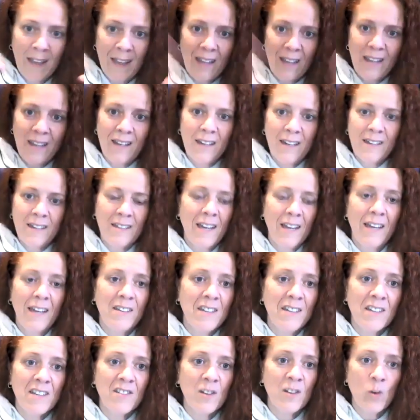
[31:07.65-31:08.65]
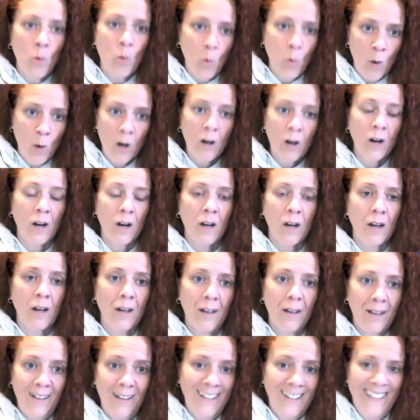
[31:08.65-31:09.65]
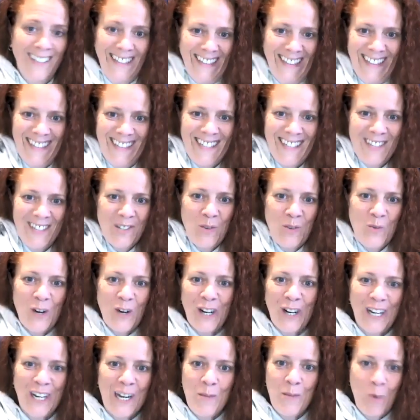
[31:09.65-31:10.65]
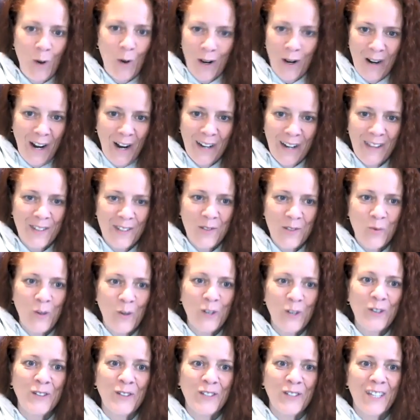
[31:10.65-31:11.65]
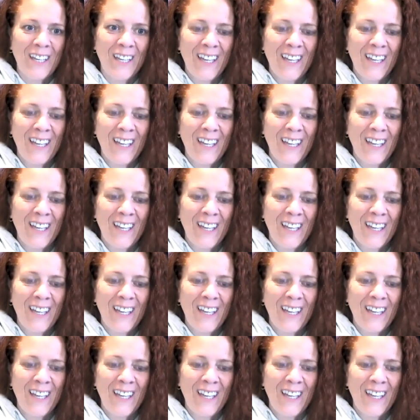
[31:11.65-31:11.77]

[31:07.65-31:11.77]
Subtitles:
It doesn't work. It doesn't work anymore, not in this world.